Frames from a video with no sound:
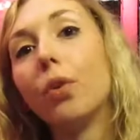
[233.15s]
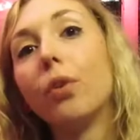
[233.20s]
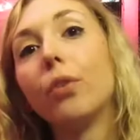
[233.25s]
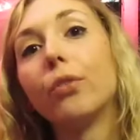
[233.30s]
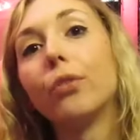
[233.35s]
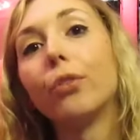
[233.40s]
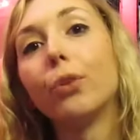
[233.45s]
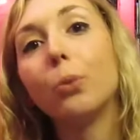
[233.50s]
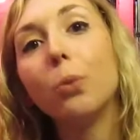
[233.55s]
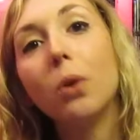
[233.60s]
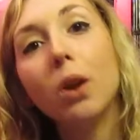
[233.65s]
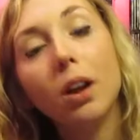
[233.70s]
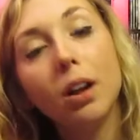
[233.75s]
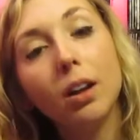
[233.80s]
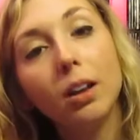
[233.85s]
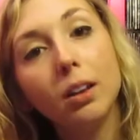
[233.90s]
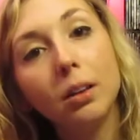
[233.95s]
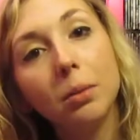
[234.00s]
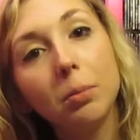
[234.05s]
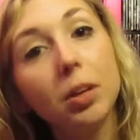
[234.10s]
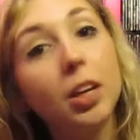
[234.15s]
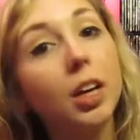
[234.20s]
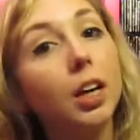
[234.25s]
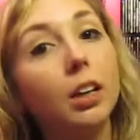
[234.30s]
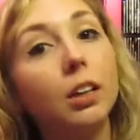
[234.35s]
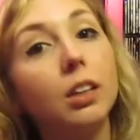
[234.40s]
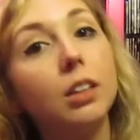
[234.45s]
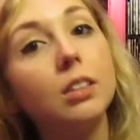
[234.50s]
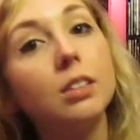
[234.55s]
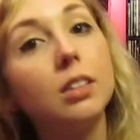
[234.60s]
For one,
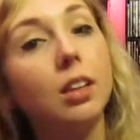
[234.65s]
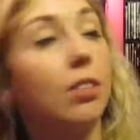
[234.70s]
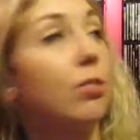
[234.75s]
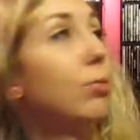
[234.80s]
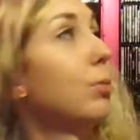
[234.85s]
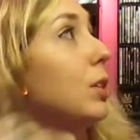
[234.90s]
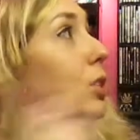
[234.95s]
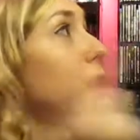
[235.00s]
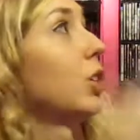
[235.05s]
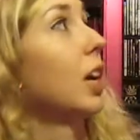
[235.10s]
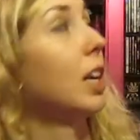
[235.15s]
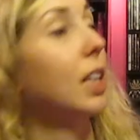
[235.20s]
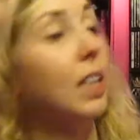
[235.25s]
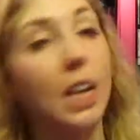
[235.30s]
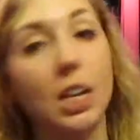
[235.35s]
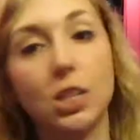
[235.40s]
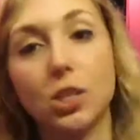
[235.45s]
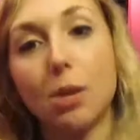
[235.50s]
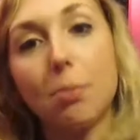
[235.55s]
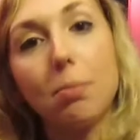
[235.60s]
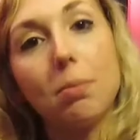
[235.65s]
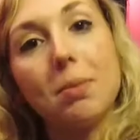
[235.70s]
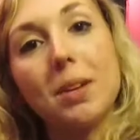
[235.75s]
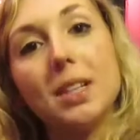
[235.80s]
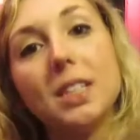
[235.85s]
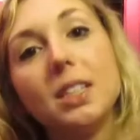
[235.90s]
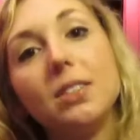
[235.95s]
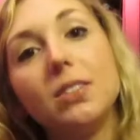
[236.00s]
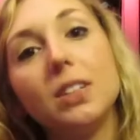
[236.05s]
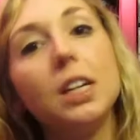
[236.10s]
because I've been trying to catch up on my
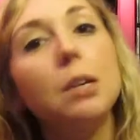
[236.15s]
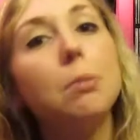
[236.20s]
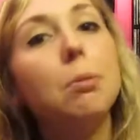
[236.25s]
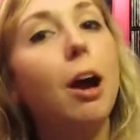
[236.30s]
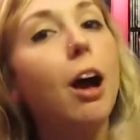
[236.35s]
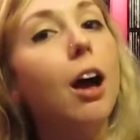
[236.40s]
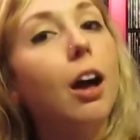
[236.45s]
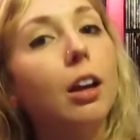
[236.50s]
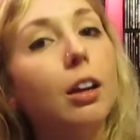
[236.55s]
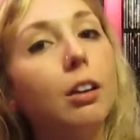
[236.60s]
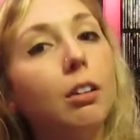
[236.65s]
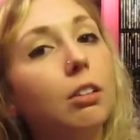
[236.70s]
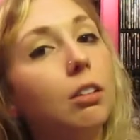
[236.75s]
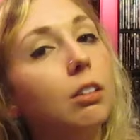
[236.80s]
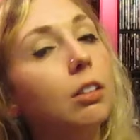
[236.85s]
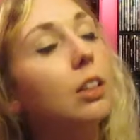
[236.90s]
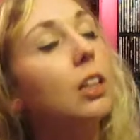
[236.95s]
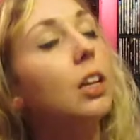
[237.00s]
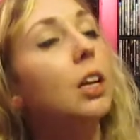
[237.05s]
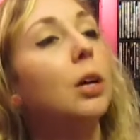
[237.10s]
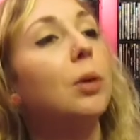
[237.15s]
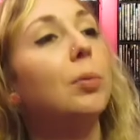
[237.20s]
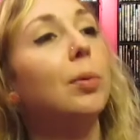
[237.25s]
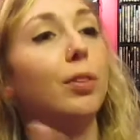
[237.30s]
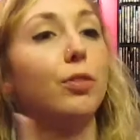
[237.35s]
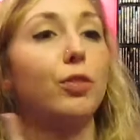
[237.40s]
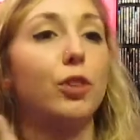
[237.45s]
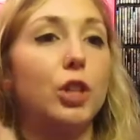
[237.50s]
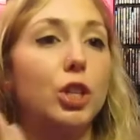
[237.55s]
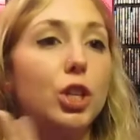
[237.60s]
DVD pile,
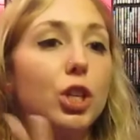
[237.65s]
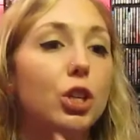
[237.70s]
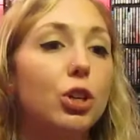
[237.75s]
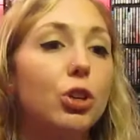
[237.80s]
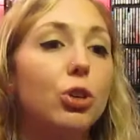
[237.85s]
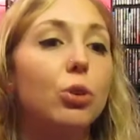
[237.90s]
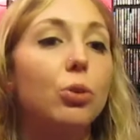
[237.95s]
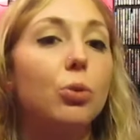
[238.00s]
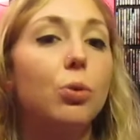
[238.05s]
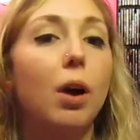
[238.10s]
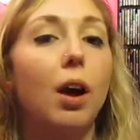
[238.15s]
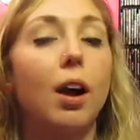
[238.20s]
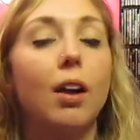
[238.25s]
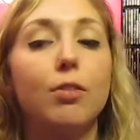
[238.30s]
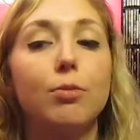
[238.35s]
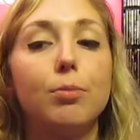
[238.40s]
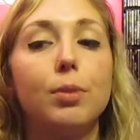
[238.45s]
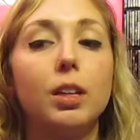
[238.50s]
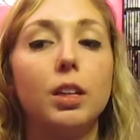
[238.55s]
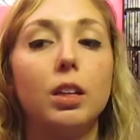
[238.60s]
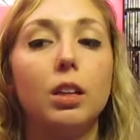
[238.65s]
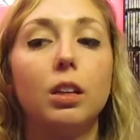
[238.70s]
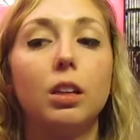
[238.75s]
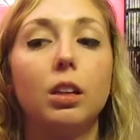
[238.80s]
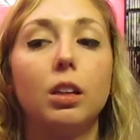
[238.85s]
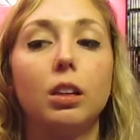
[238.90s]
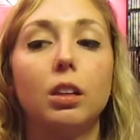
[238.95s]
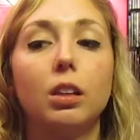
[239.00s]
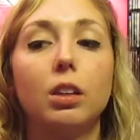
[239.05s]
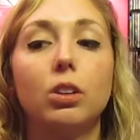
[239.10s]
but for two, I've
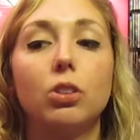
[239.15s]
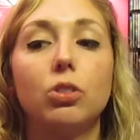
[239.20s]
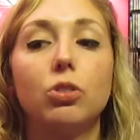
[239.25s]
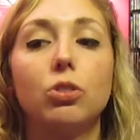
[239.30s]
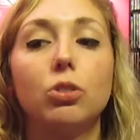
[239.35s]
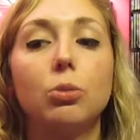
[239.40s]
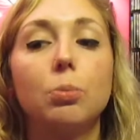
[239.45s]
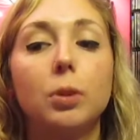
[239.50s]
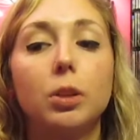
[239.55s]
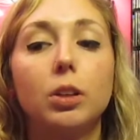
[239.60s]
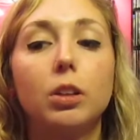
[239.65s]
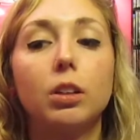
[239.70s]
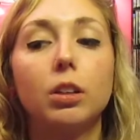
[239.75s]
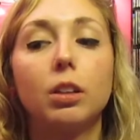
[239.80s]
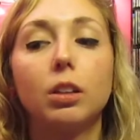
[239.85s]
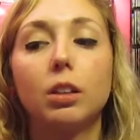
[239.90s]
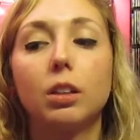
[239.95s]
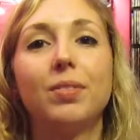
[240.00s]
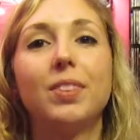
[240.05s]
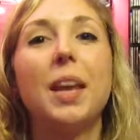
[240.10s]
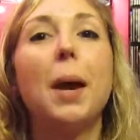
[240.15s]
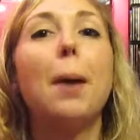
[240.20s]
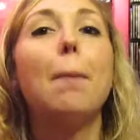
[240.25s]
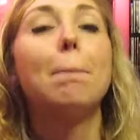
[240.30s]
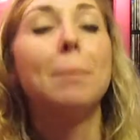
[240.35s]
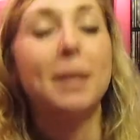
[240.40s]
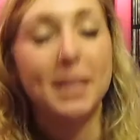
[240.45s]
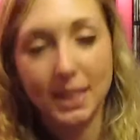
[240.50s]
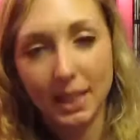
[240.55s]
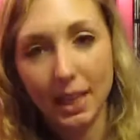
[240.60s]
been super
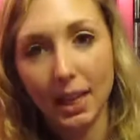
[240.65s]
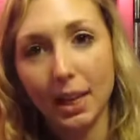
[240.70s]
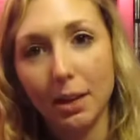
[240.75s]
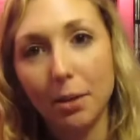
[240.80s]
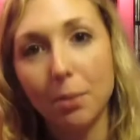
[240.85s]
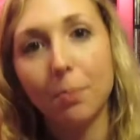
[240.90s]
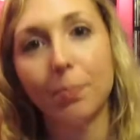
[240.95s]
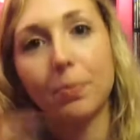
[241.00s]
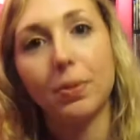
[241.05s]
not busy.